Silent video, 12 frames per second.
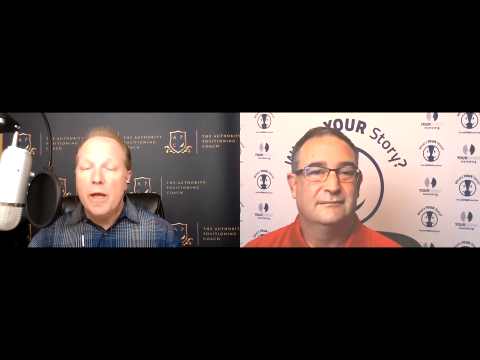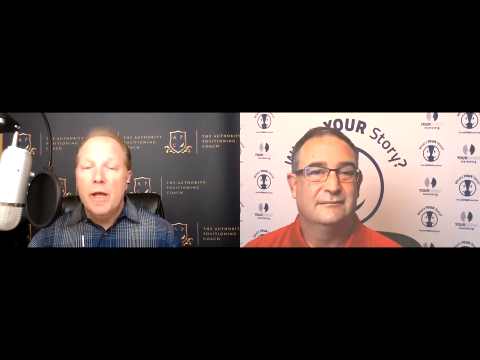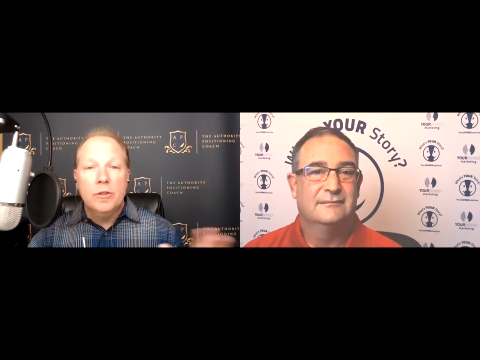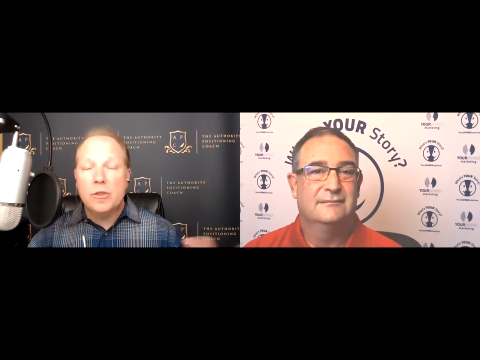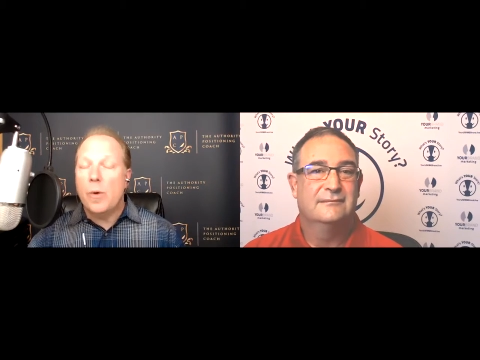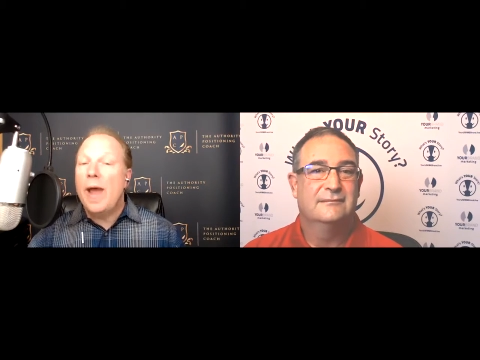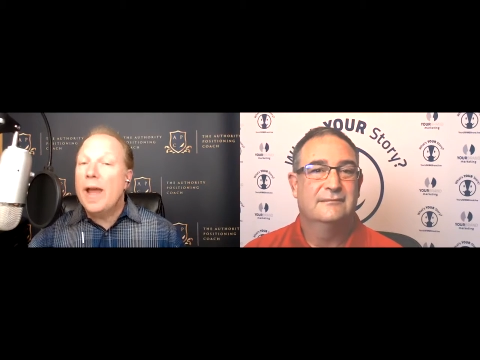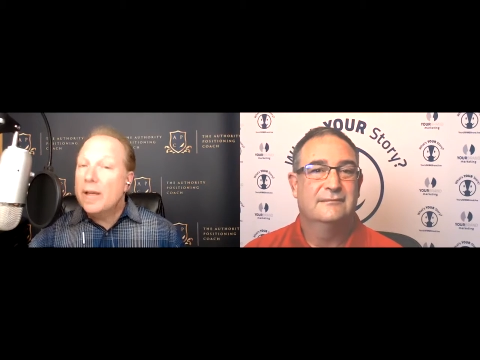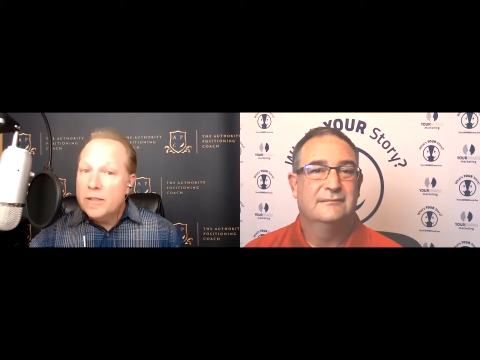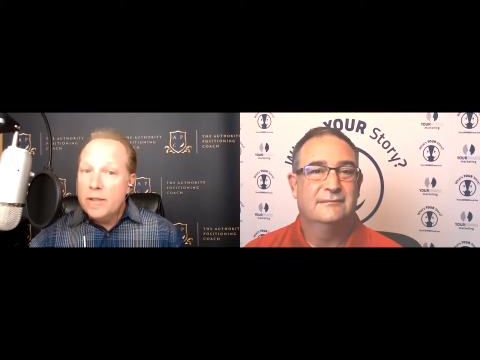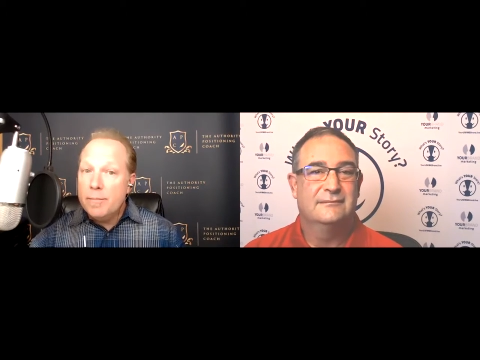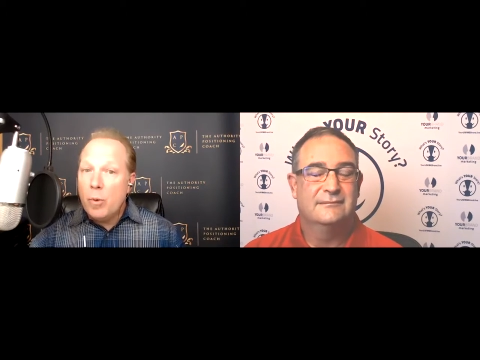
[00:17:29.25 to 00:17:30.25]
Speaker 1: So
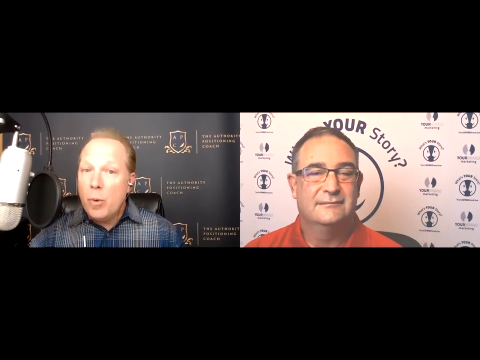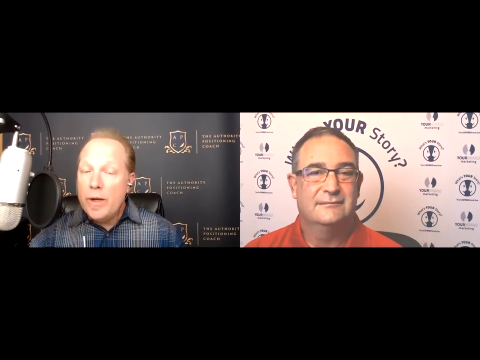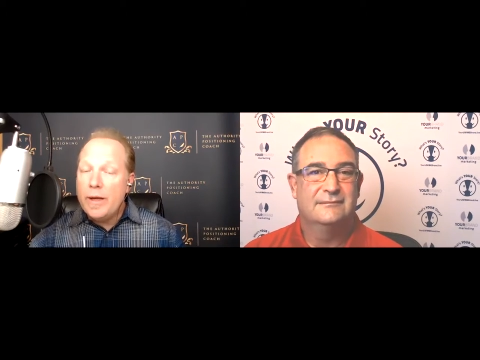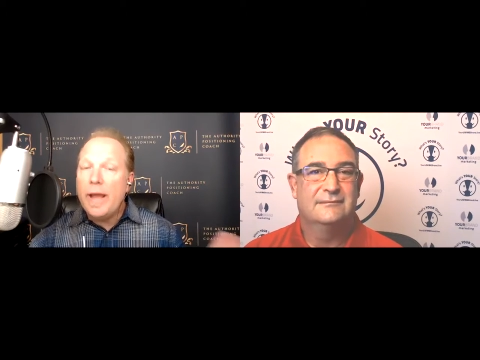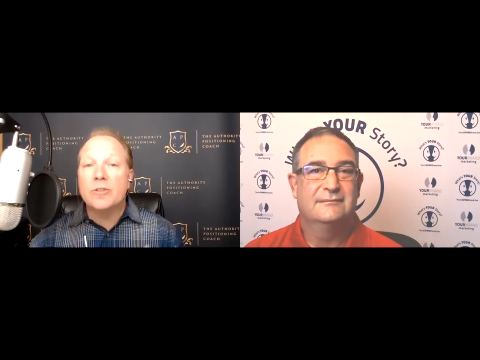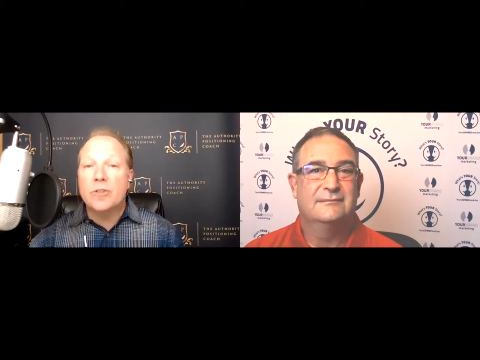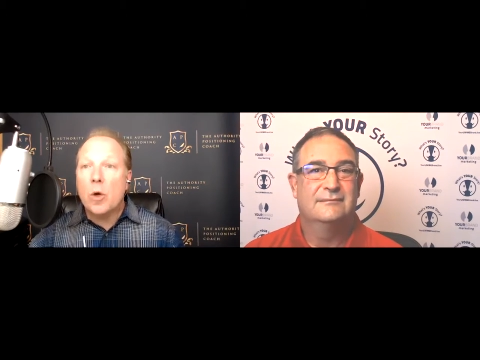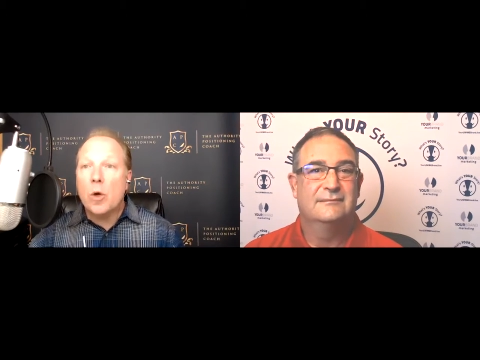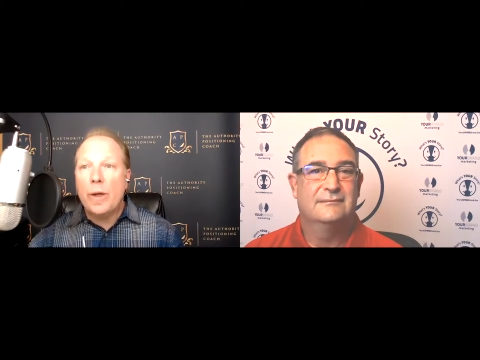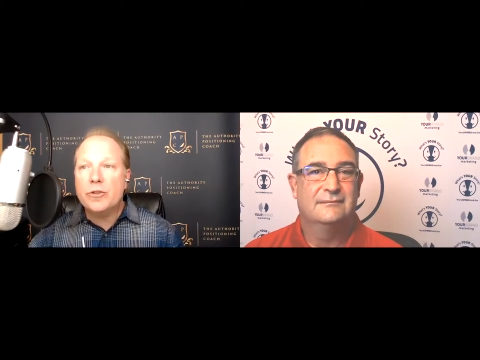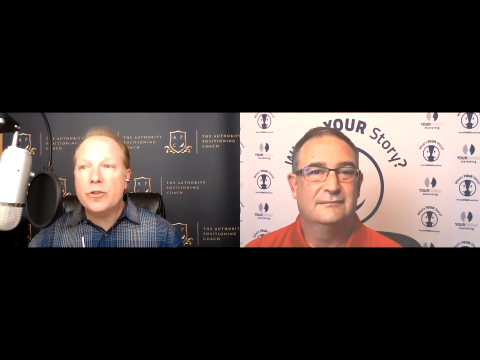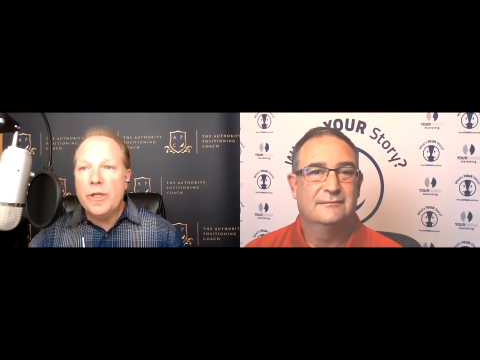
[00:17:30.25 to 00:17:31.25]
excellent point, excellent
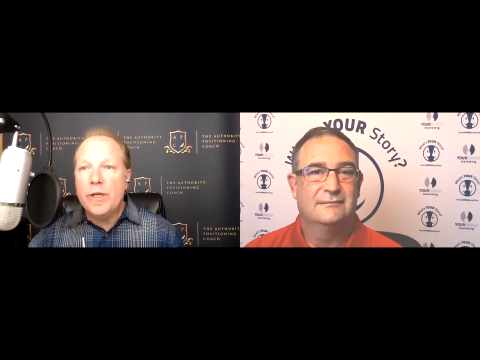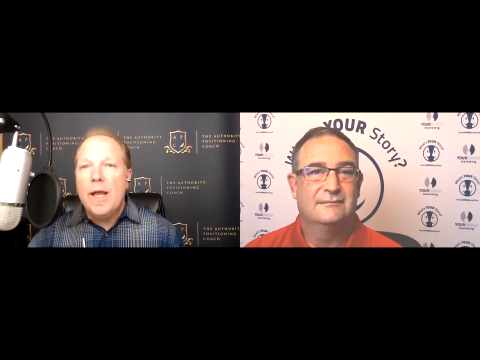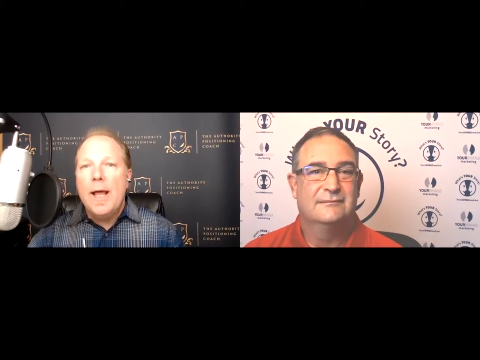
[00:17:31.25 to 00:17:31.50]
question.